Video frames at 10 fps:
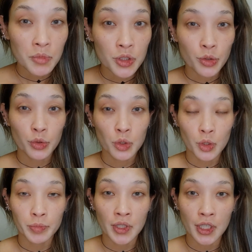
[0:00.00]
just going to
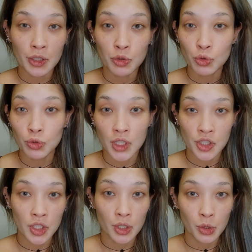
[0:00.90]
apply nude
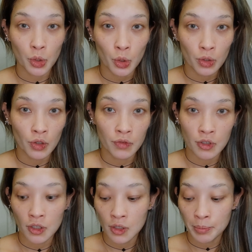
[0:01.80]
eyeshadow all
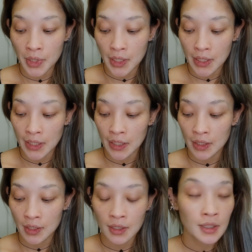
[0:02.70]
over my
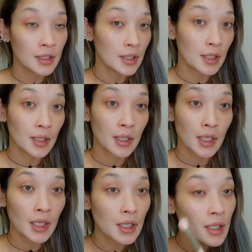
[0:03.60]

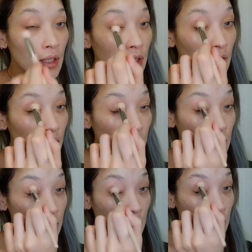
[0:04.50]

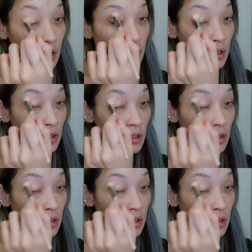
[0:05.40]
eyes.